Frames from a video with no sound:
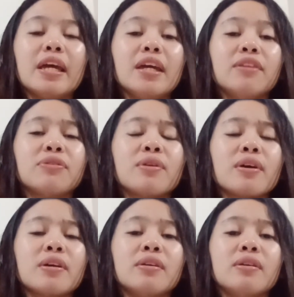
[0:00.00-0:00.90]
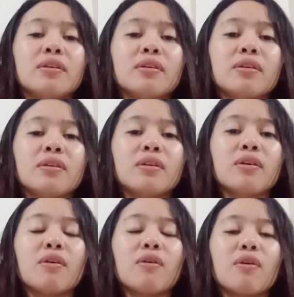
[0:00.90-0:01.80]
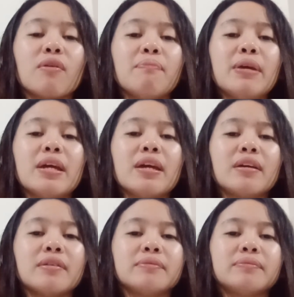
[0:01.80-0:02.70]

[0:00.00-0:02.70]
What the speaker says: hindered or being